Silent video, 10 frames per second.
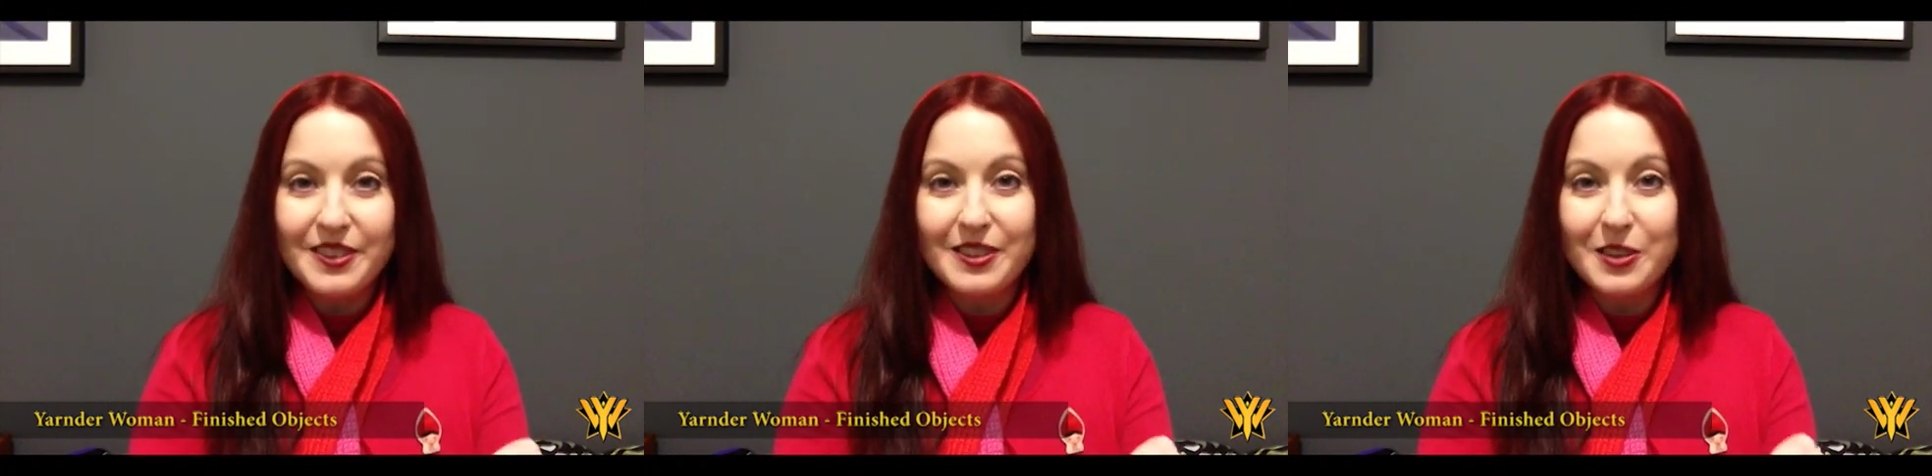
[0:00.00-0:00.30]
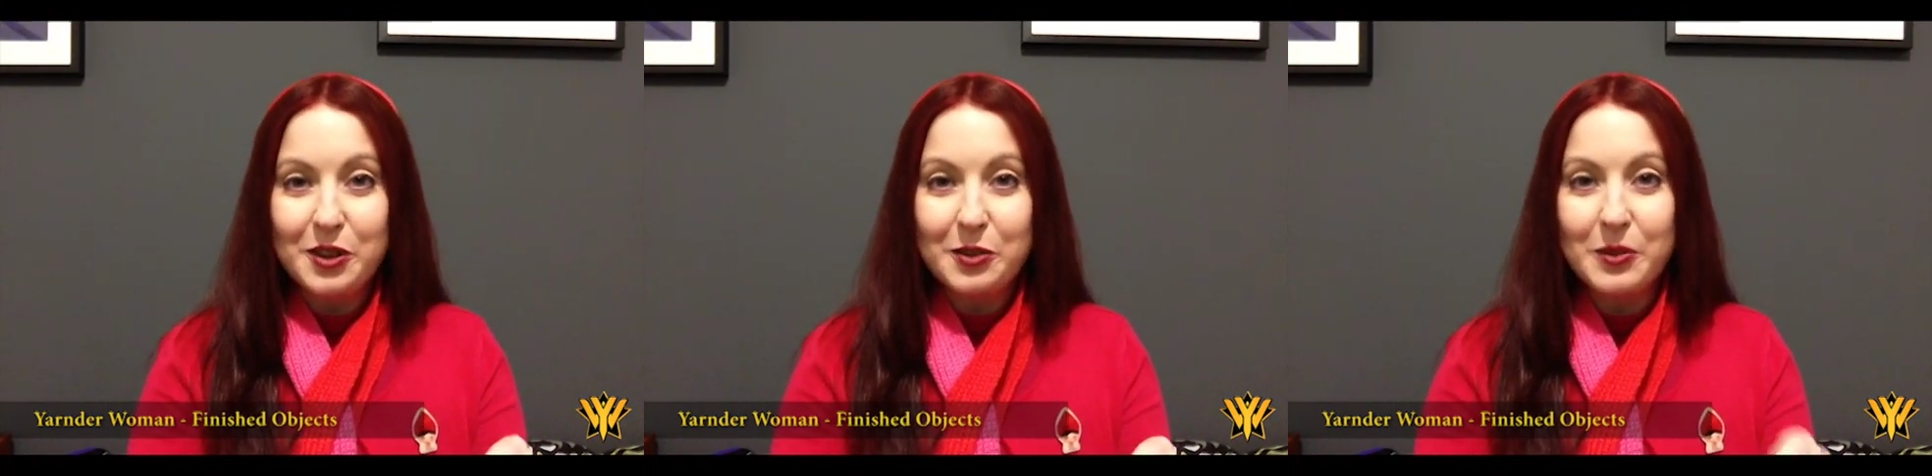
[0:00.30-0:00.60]

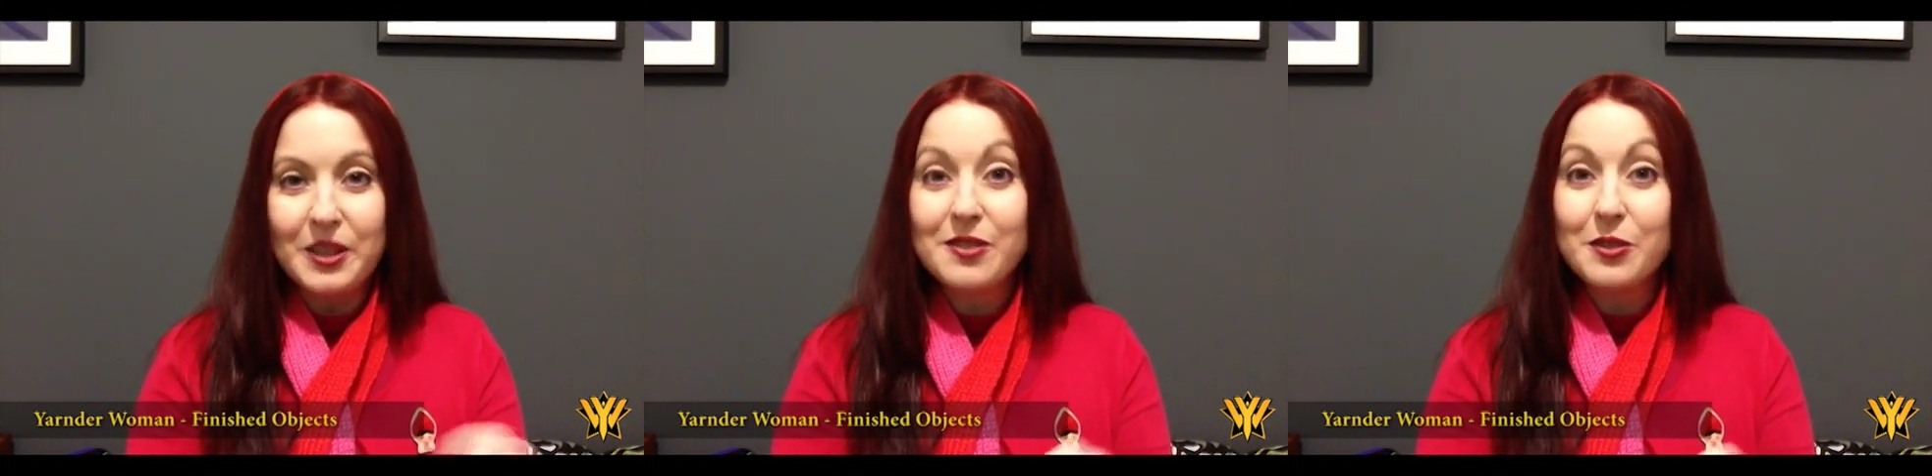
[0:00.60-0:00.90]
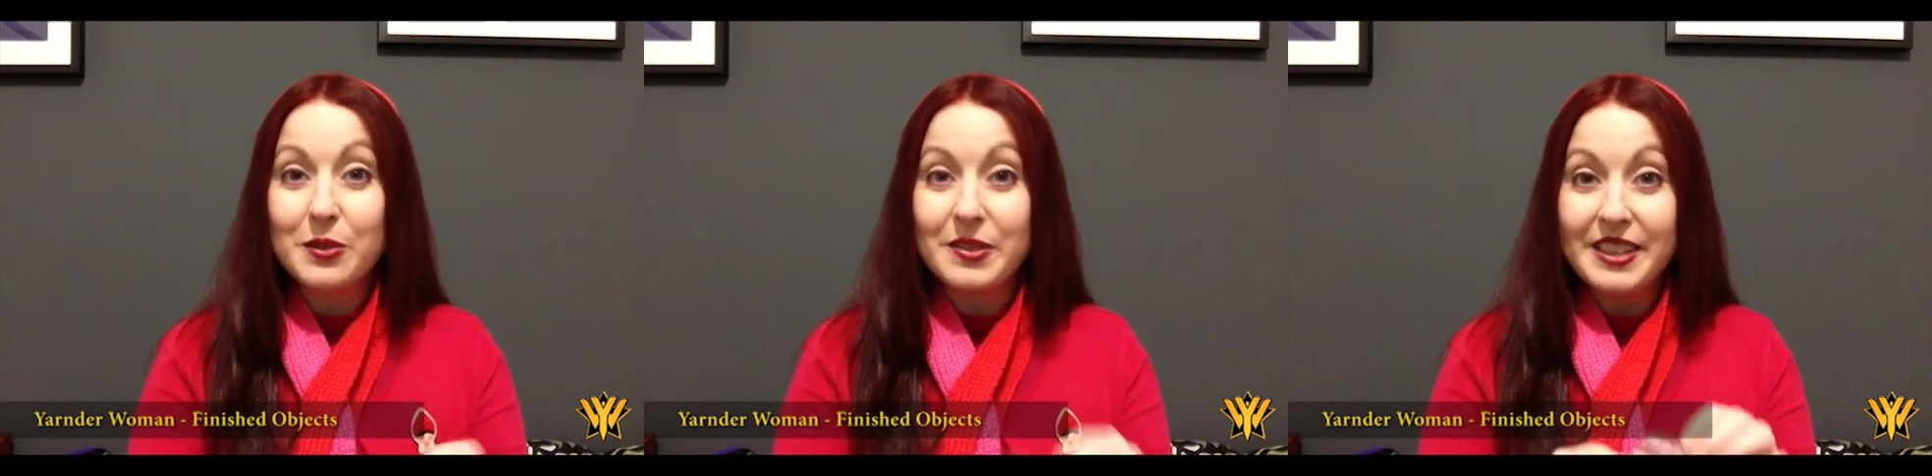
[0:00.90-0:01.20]
So when I
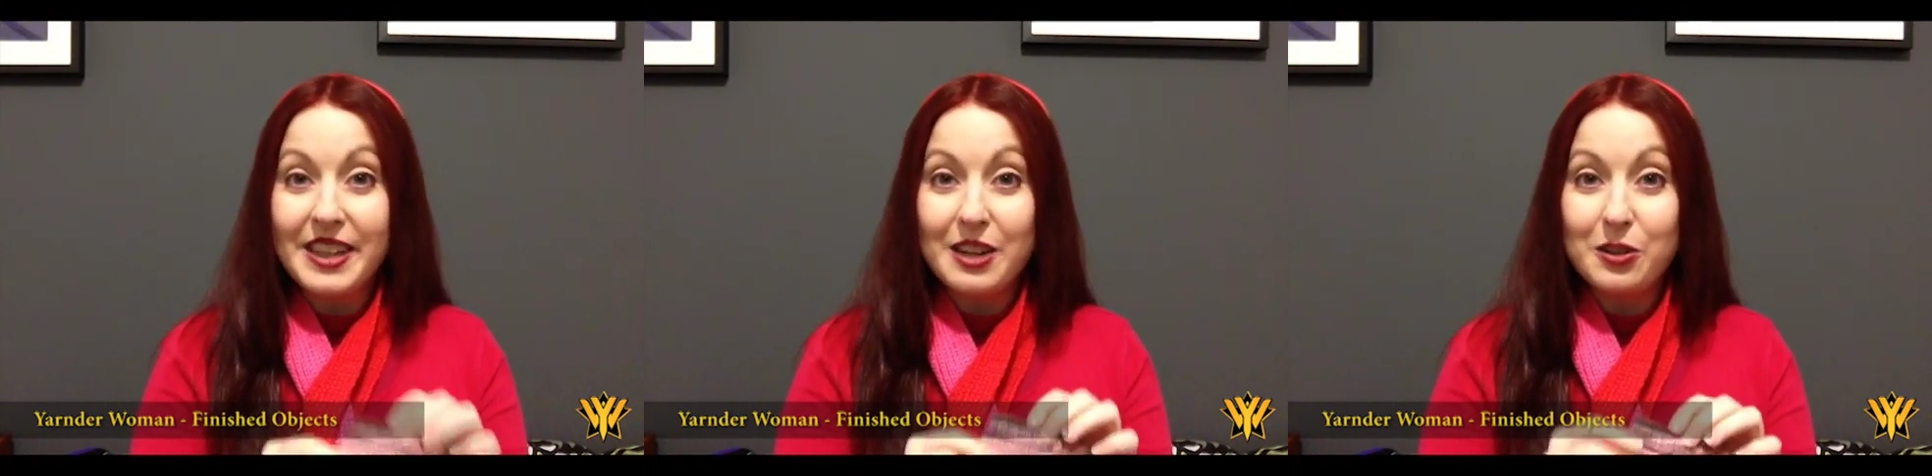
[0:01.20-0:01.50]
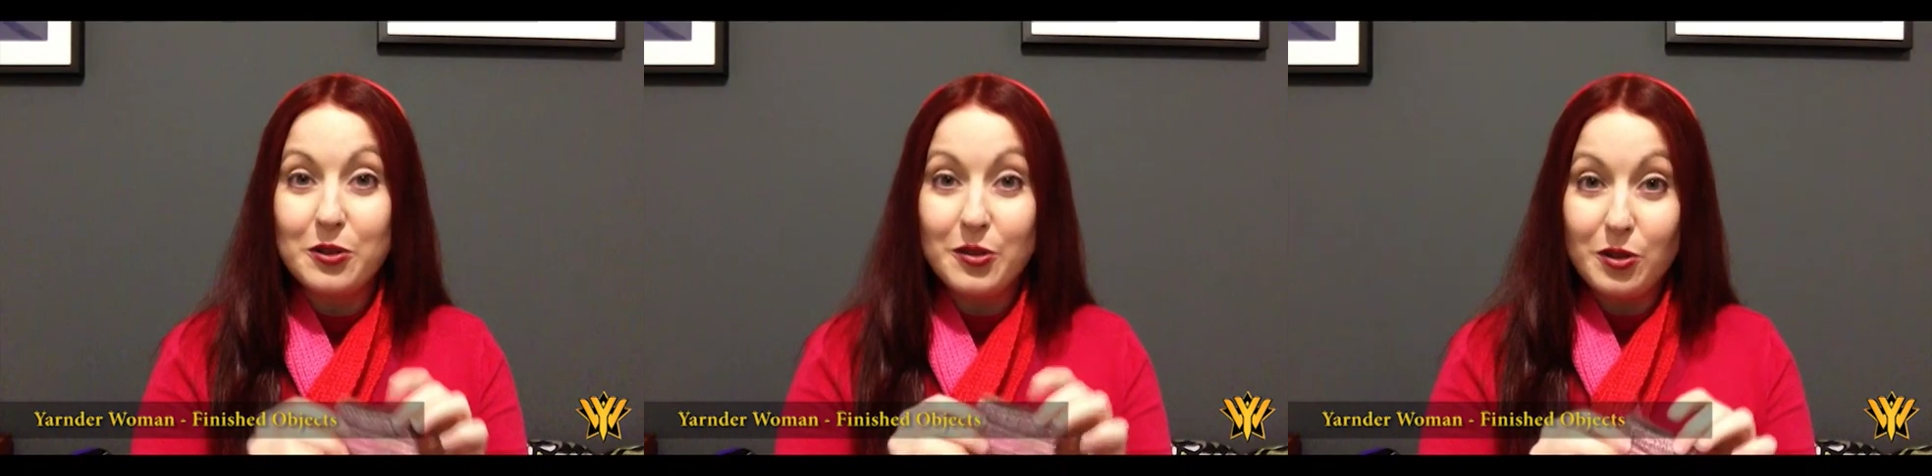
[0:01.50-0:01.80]
saw there was a yarn
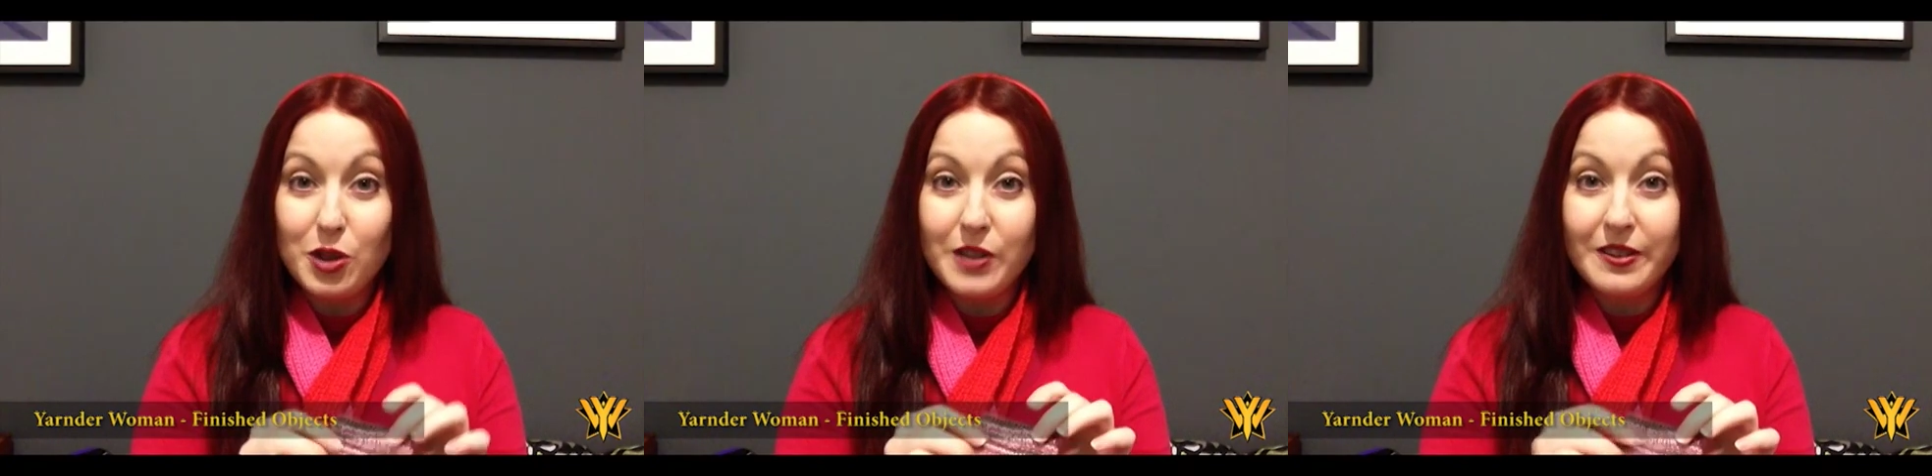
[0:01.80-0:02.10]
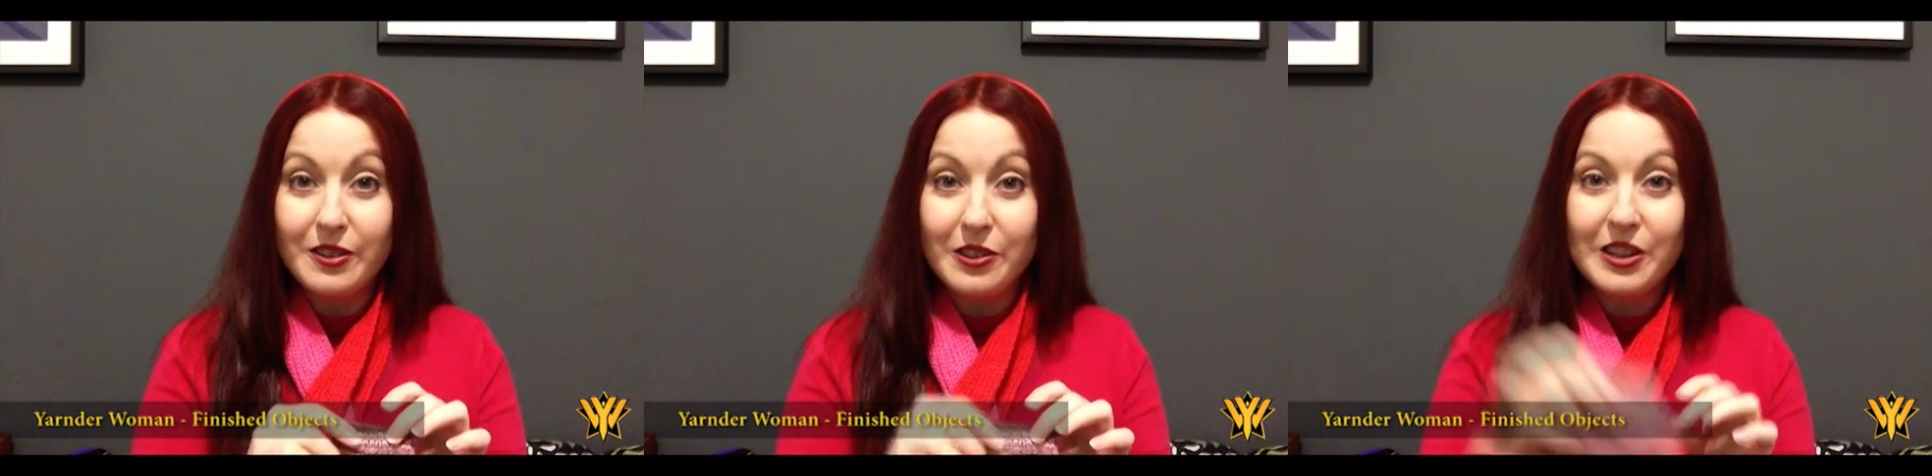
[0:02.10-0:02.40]
called Sushi
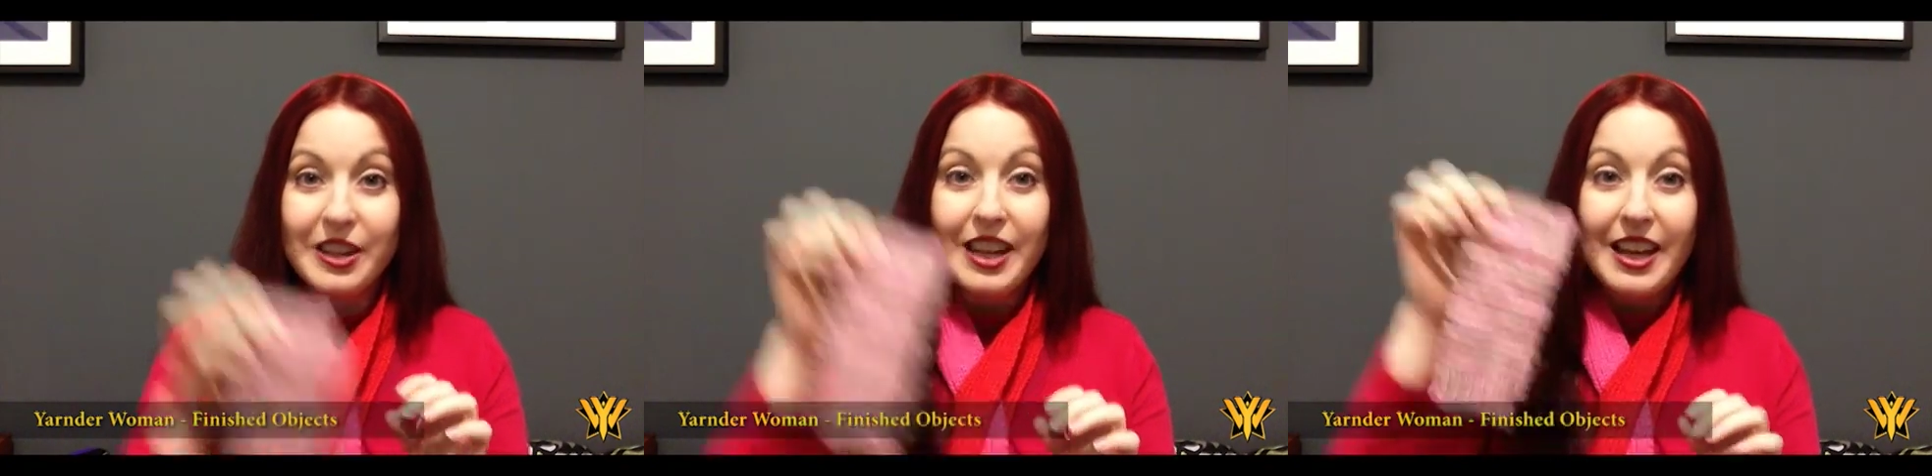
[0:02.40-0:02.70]
Sock